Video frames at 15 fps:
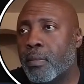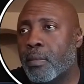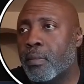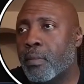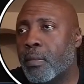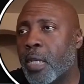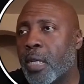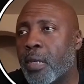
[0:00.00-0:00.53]

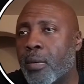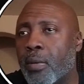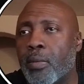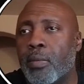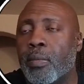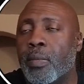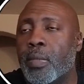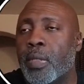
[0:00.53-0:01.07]
There you go.
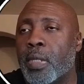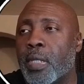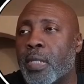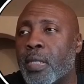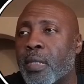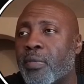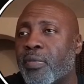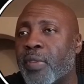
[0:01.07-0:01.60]
These are
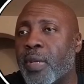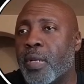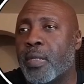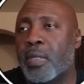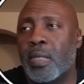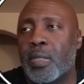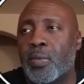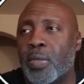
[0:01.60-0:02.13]
the files
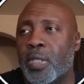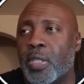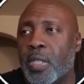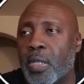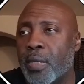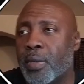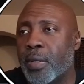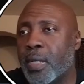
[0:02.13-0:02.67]
that we
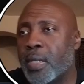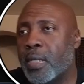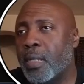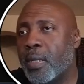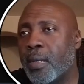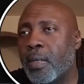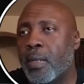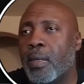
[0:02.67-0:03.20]

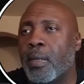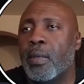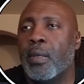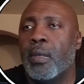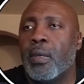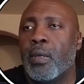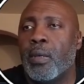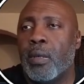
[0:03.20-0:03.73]
generated.
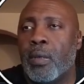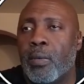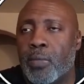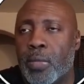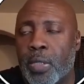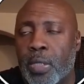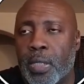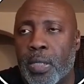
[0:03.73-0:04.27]

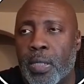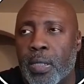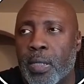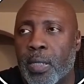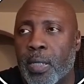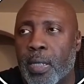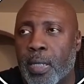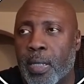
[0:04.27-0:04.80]
We
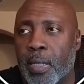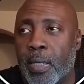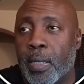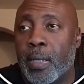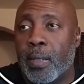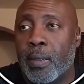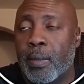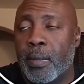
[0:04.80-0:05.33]
ran
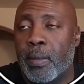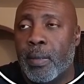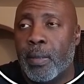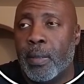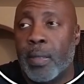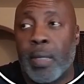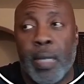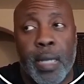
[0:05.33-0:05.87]

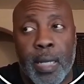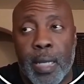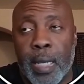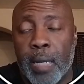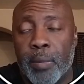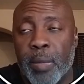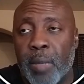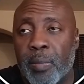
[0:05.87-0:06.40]

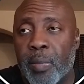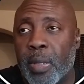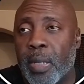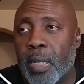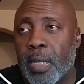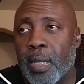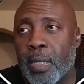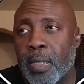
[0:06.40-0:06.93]
Nmap,
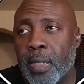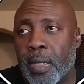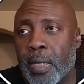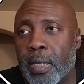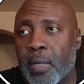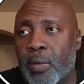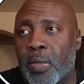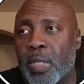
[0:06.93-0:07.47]
and
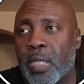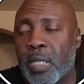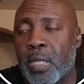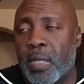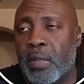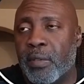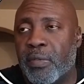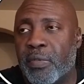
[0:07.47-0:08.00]
then we
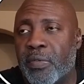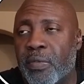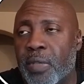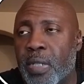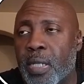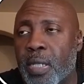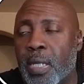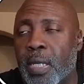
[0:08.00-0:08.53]
save
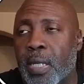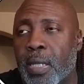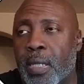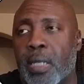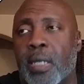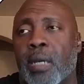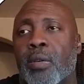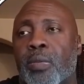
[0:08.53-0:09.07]

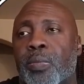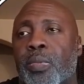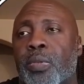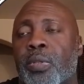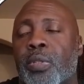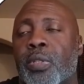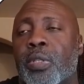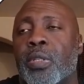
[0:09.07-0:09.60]
the
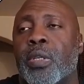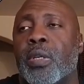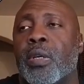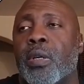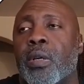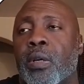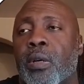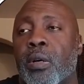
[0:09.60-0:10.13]
output
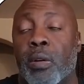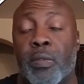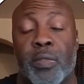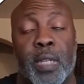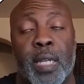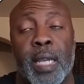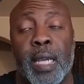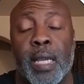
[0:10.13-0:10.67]
of
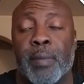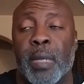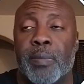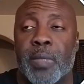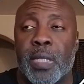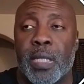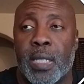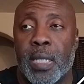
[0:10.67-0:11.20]
that Nmap
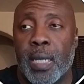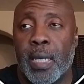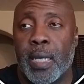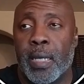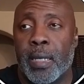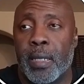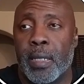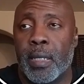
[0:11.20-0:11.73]

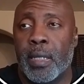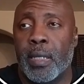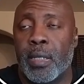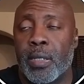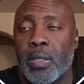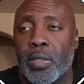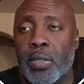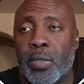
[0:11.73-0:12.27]
scan
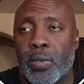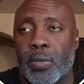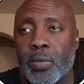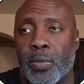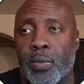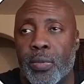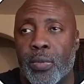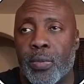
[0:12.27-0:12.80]

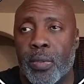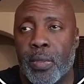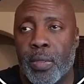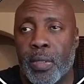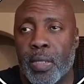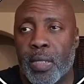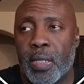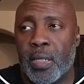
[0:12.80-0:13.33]
to
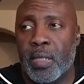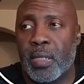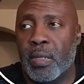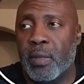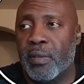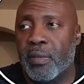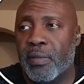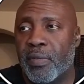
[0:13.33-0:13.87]
these
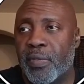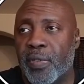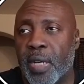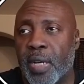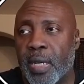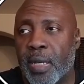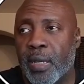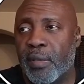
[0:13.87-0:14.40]

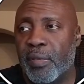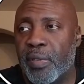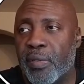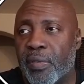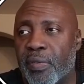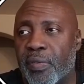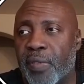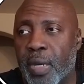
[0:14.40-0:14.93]
5
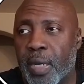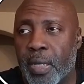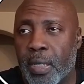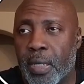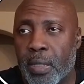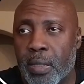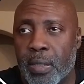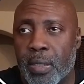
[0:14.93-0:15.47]

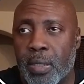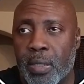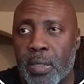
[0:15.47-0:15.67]
files